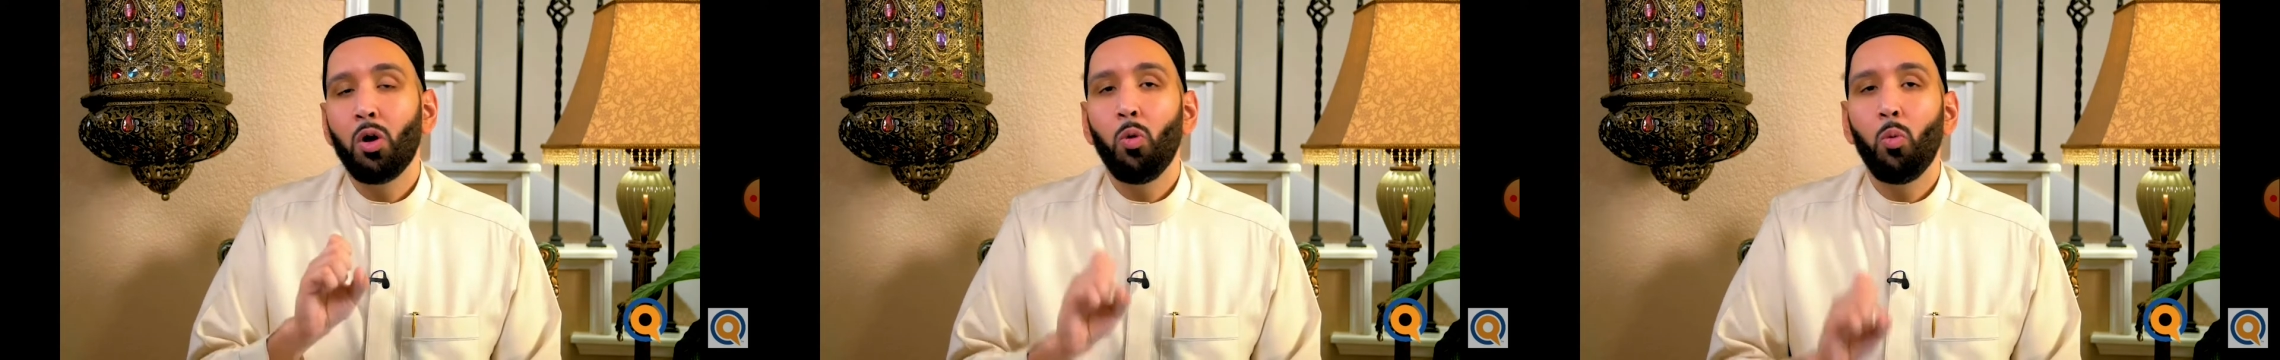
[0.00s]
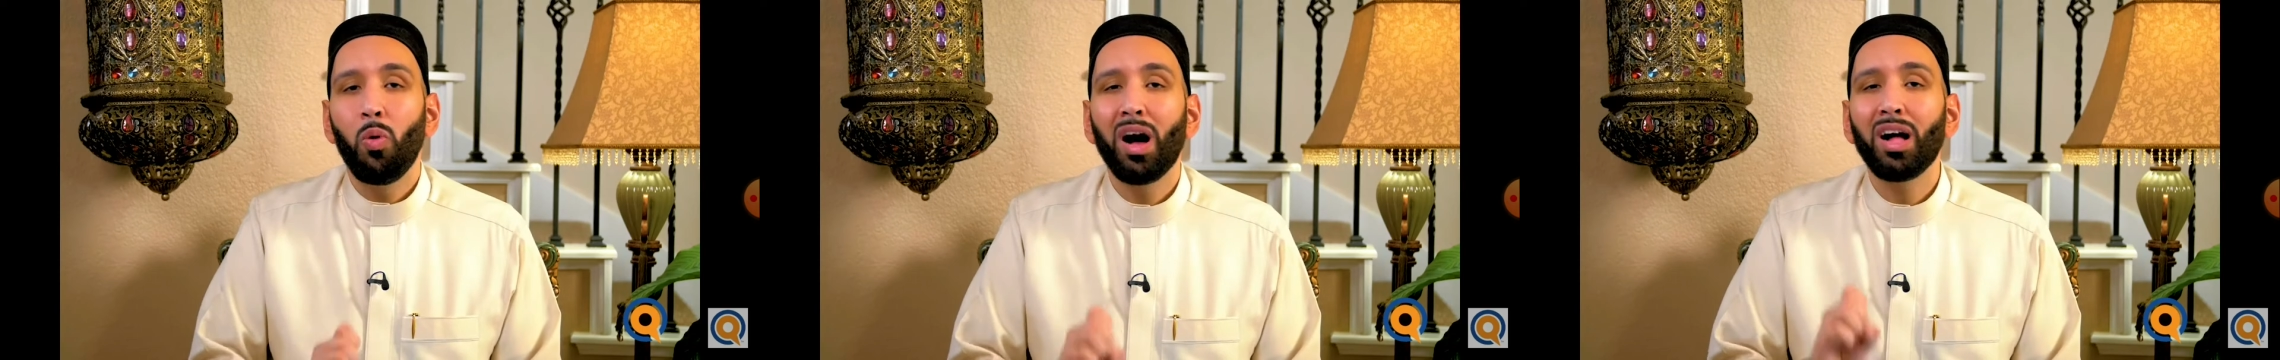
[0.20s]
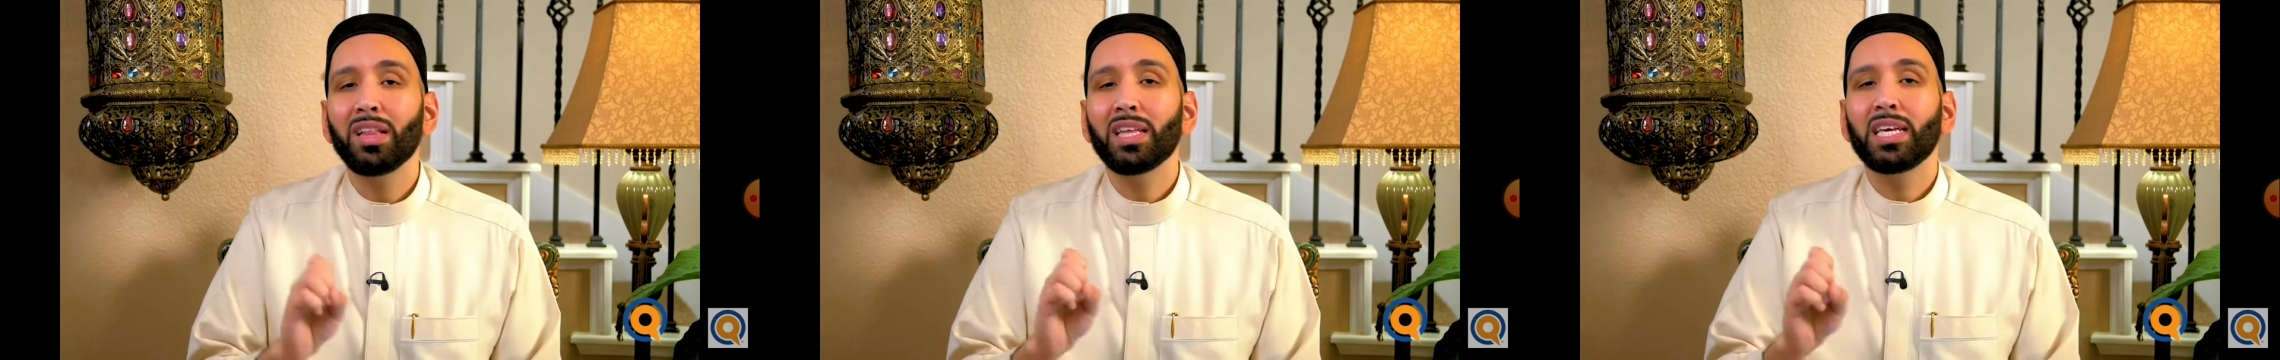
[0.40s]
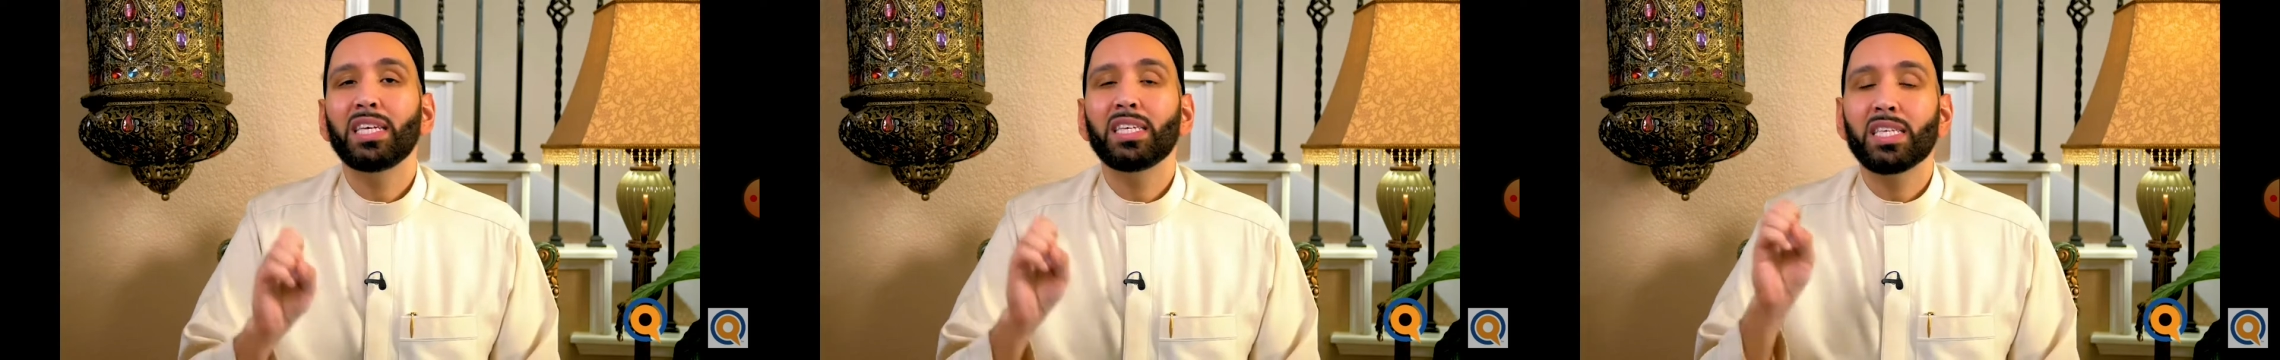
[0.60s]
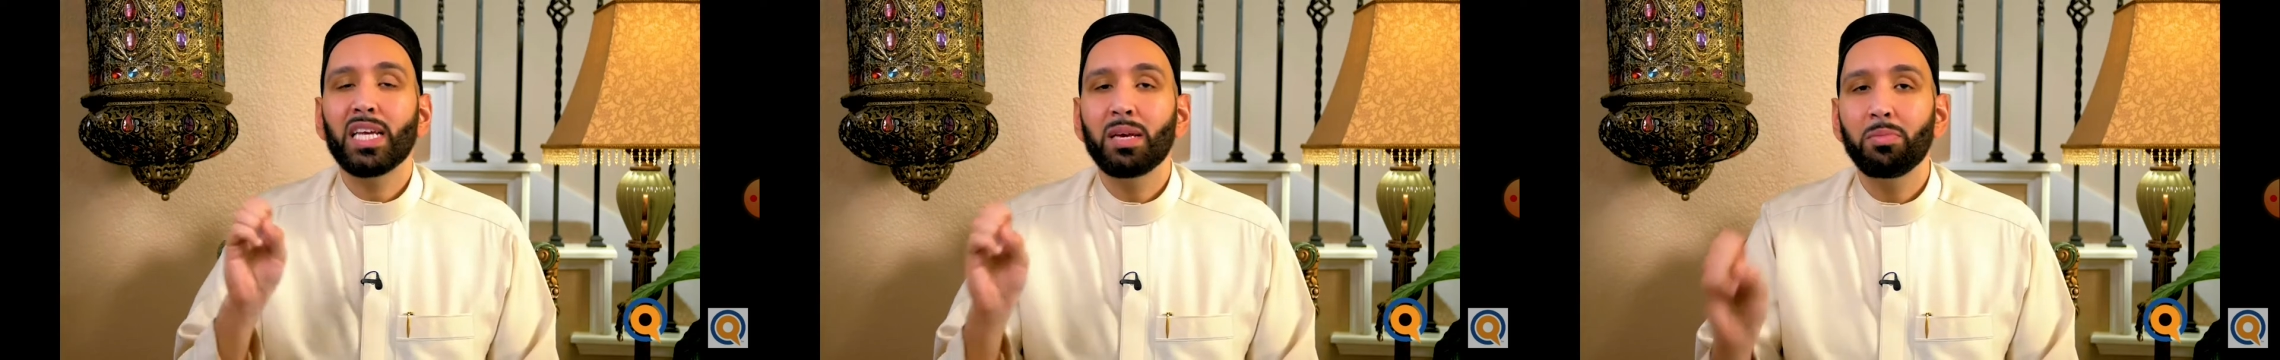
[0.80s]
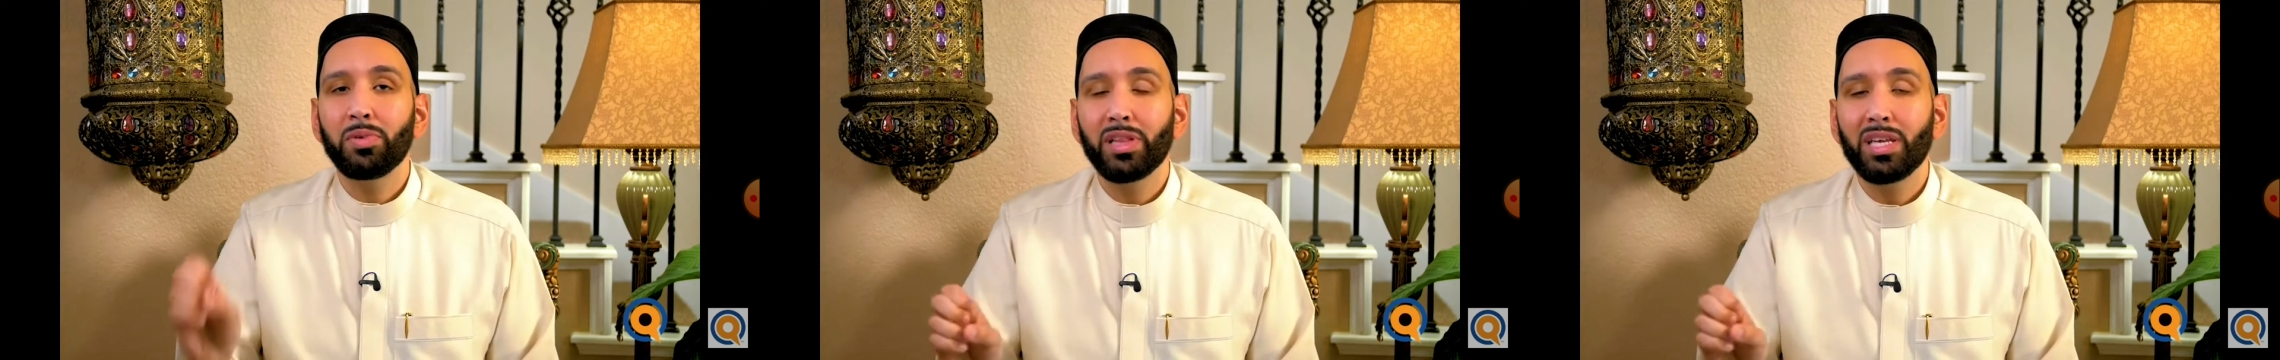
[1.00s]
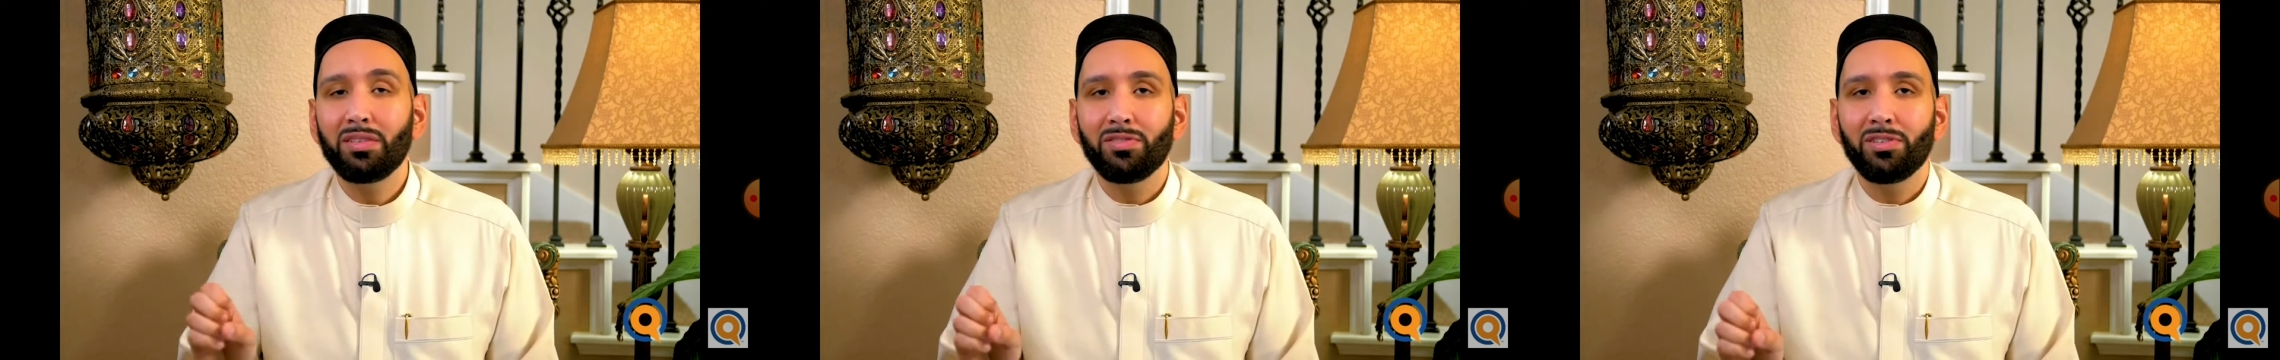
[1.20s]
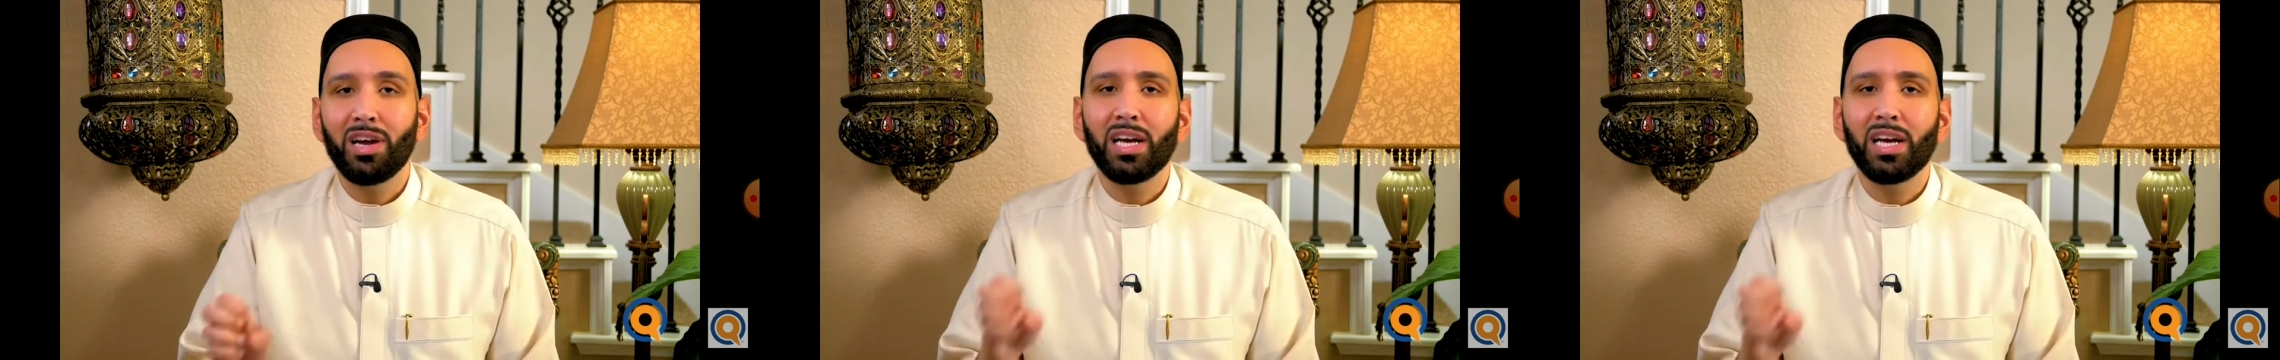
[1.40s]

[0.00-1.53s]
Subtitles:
while he is a believer.